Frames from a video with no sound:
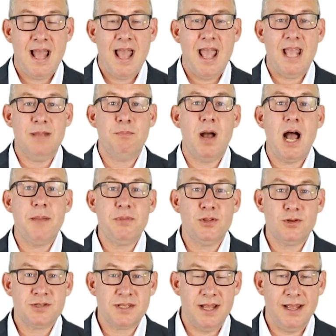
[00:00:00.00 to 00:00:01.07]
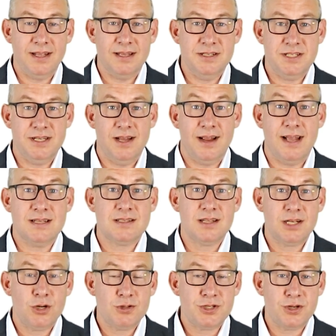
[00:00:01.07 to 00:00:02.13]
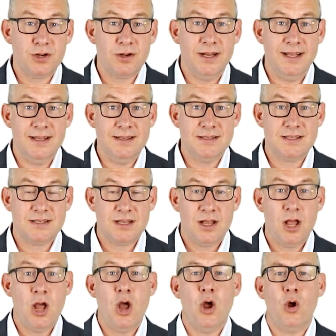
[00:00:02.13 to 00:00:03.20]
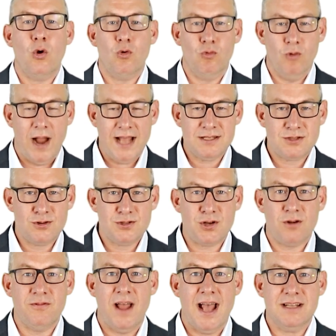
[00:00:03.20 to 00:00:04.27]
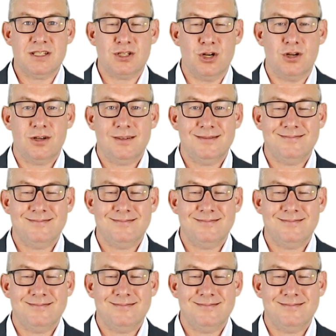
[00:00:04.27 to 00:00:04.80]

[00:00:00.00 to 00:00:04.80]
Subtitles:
A popular saying in GIS literature is, "Rasters are faster."